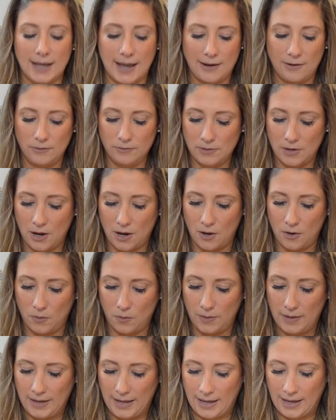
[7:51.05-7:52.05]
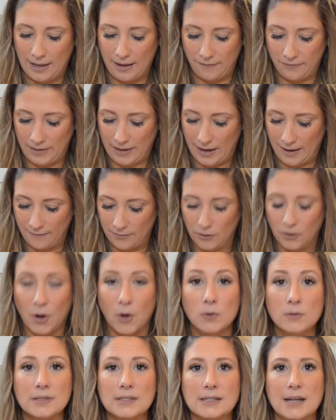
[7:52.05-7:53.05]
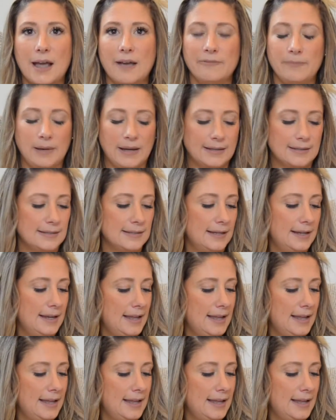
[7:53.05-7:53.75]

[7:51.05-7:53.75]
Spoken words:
I don't know if they have their own stuff, because